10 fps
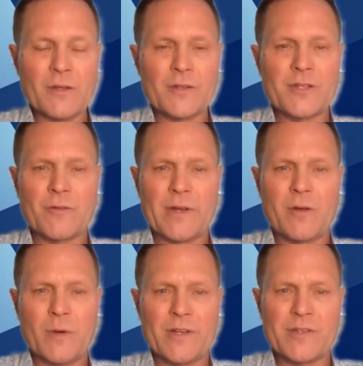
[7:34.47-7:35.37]
No, those are great
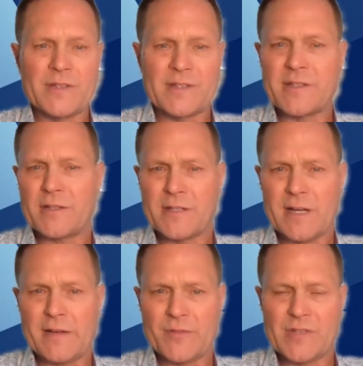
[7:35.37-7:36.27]
questions to start the
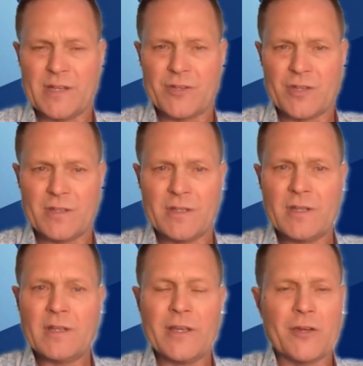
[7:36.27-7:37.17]
conversation.
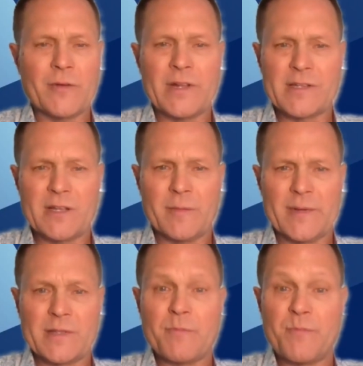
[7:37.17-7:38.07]
And you're right, it's all
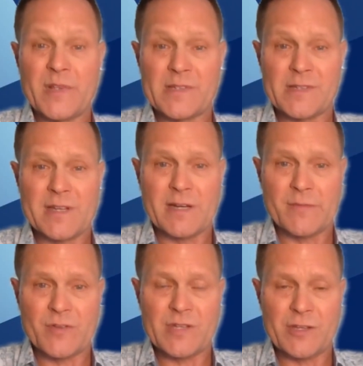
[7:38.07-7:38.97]
about the business
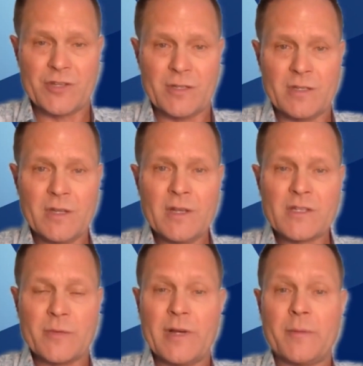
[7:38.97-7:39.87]
conversation.
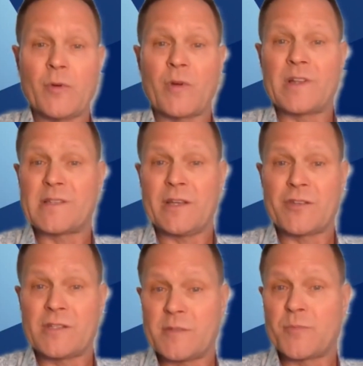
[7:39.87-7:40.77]
So we help
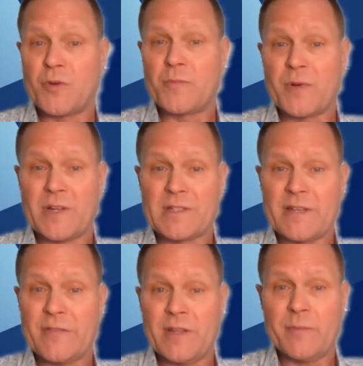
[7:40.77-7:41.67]
organizations improve
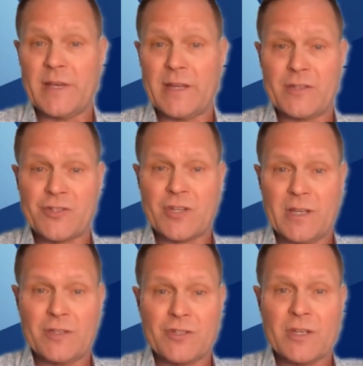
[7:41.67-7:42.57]
productivity, manage
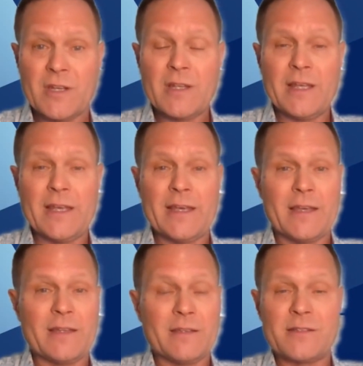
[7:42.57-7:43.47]
change,
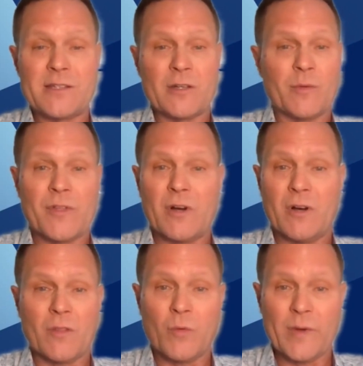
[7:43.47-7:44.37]
and deal with
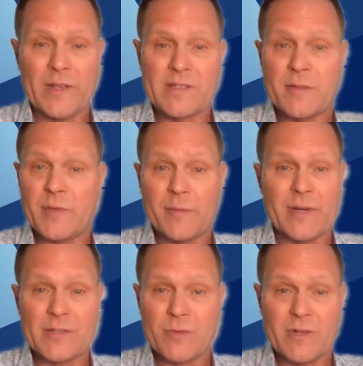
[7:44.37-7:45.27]
all the ways to
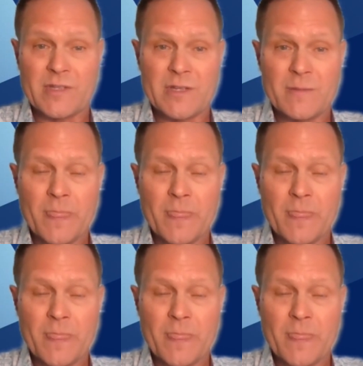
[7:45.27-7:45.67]
minimize risk.